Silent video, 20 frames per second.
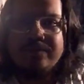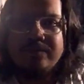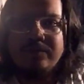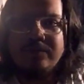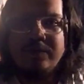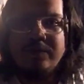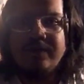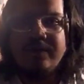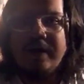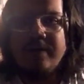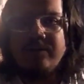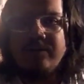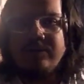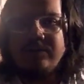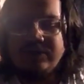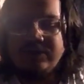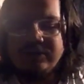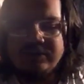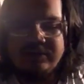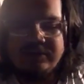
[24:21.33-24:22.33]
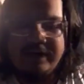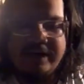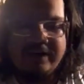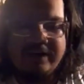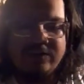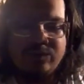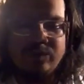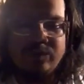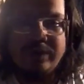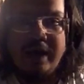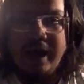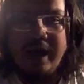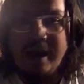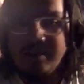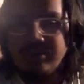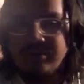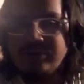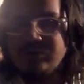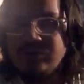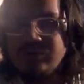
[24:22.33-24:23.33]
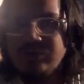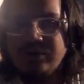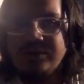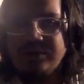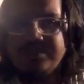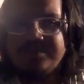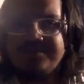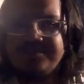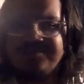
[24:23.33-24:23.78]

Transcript: If I were to guess what happened to them,